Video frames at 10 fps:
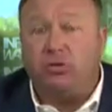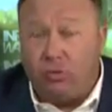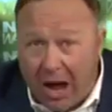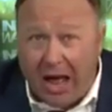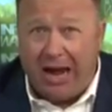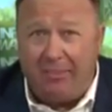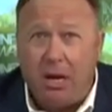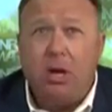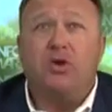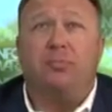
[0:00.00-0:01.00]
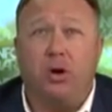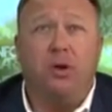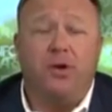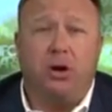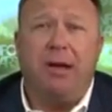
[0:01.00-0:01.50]
crime to
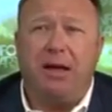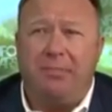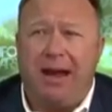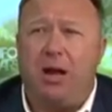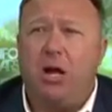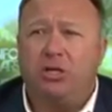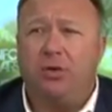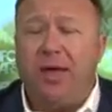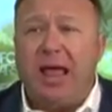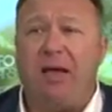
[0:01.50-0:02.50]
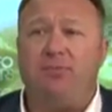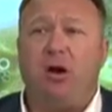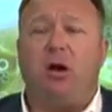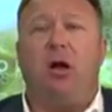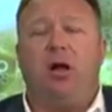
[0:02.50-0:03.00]
prove you're a made man, so they have
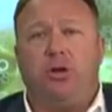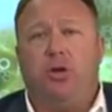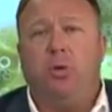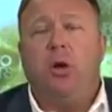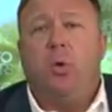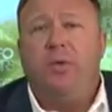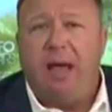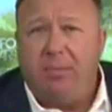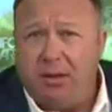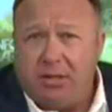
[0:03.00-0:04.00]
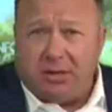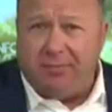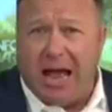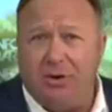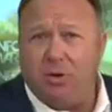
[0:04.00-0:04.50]
dirt on you with evidence
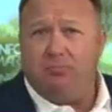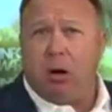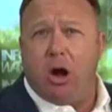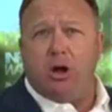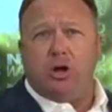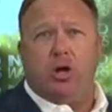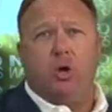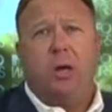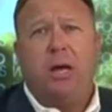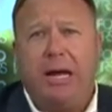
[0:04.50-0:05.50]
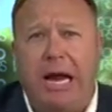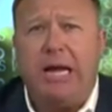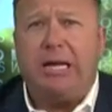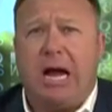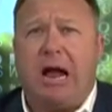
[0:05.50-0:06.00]
of that to burn you
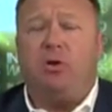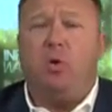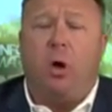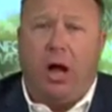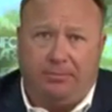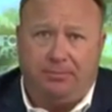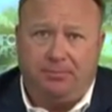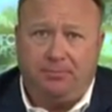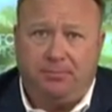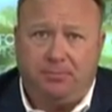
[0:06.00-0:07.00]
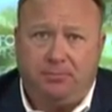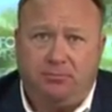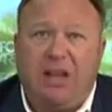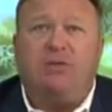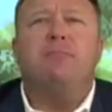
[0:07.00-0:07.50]
anytime you want.
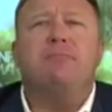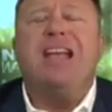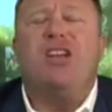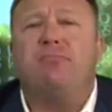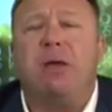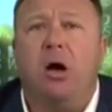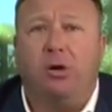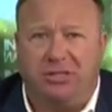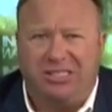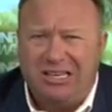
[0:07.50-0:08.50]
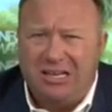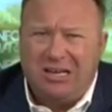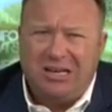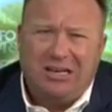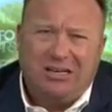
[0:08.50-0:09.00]
You have to make your bones.
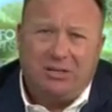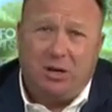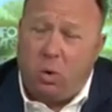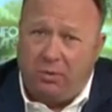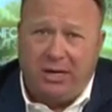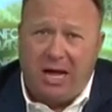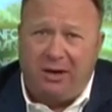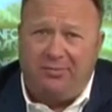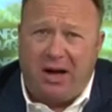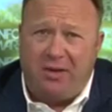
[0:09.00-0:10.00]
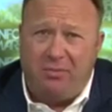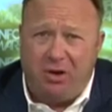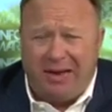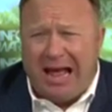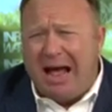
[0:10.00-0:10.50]
To quote the Godfather
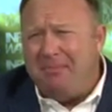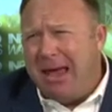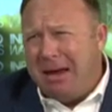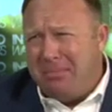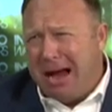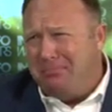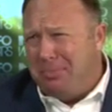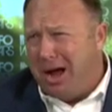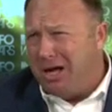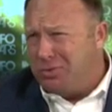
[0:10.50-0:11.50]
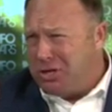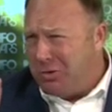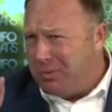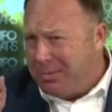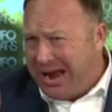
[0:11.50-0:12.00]
movie, I made my bones when
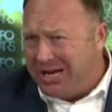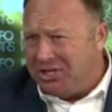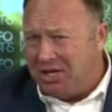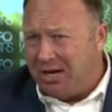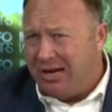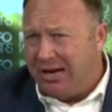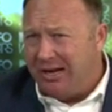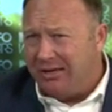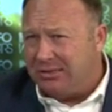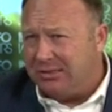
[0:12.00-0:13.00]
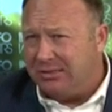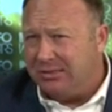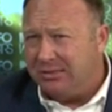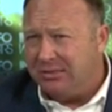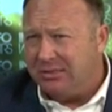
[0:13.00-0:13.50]
you were banging cheerleaders.
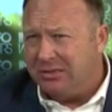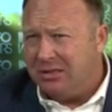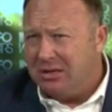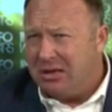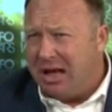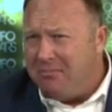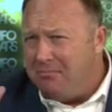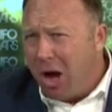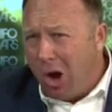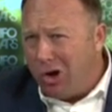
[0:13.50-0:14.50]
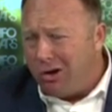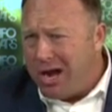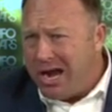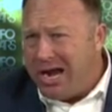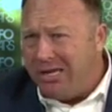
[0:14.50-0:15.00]
I'm Mo
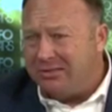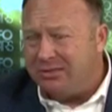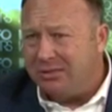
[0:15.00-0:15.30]
Green.